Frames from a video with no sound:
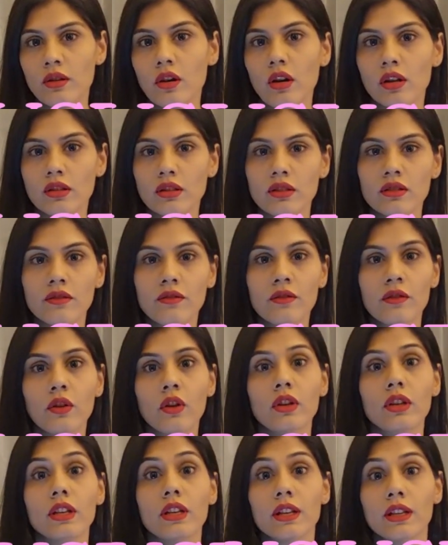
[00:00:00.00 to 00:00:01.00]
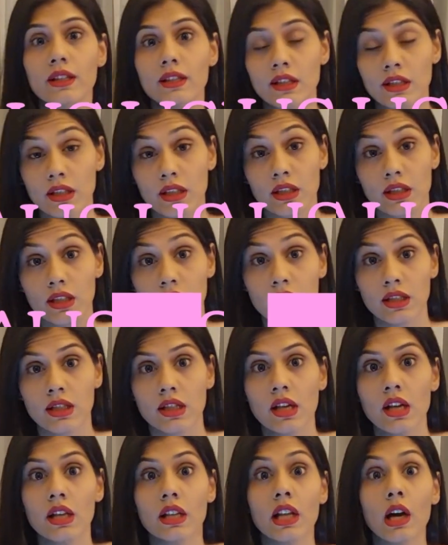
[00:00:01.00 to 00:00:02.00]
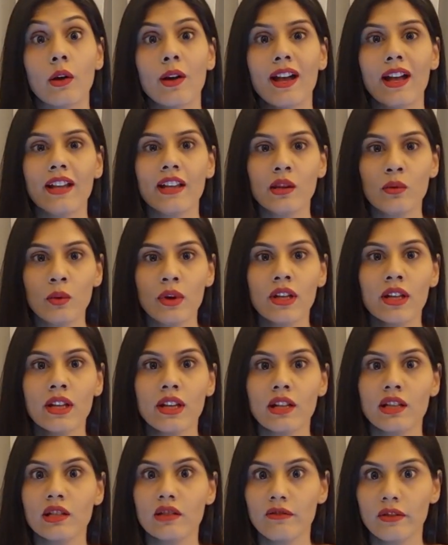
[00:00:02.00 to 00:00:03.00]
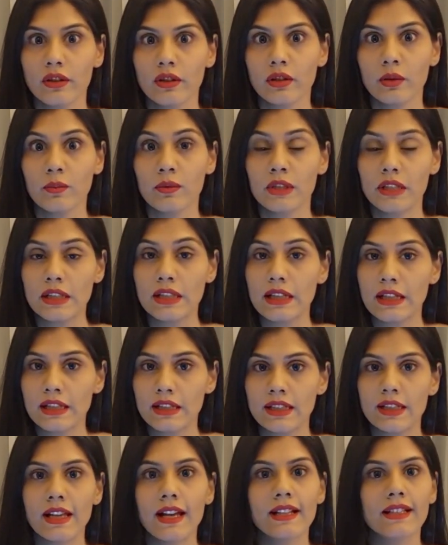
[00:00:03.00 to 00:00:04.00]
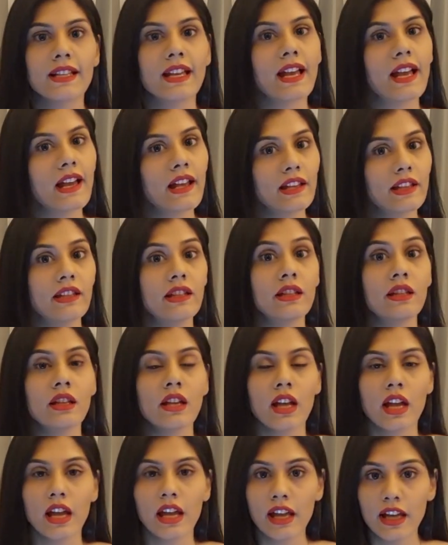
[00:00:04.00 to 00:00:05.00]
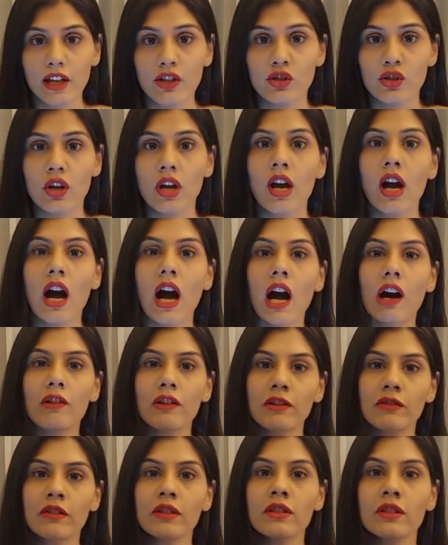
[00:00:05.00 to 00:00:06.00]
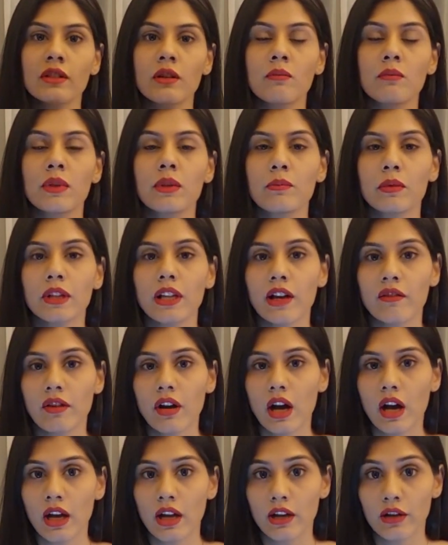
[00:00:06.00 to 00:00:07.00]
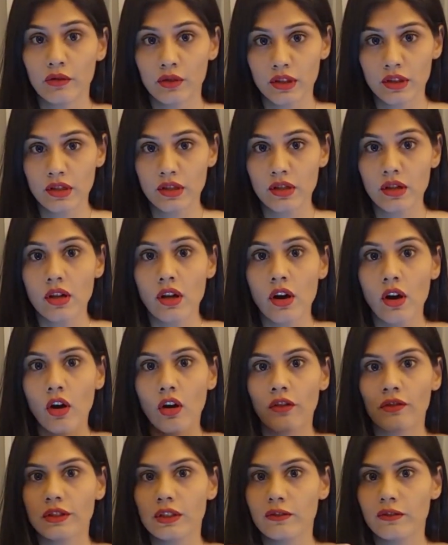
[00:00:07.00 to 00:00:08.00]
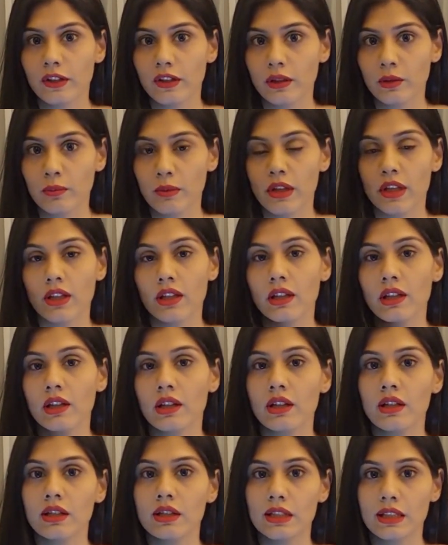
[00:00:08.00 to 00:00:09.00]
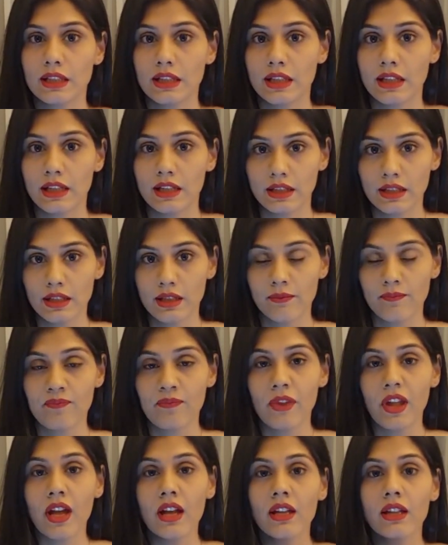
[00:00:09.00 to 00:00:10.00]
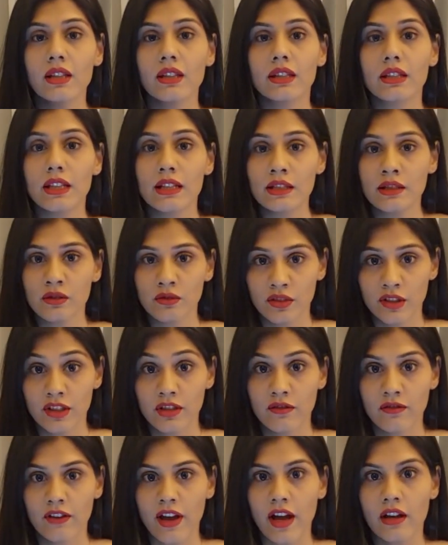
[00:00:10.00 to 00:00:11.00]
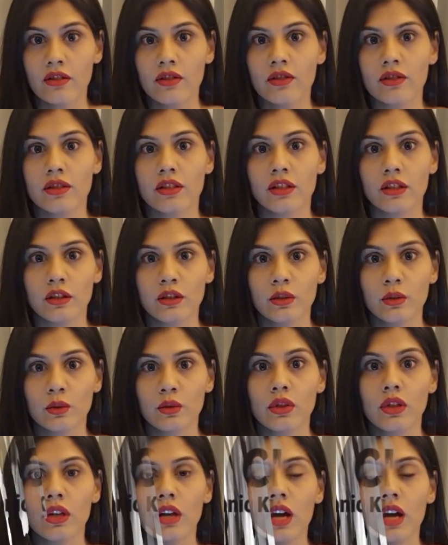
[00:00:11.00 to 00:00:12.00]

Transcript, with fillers: causes of chronic kidney disease. Now, anyone can develop CKD at any age. However, some people have a higher risk of developing CKD. These risk factors include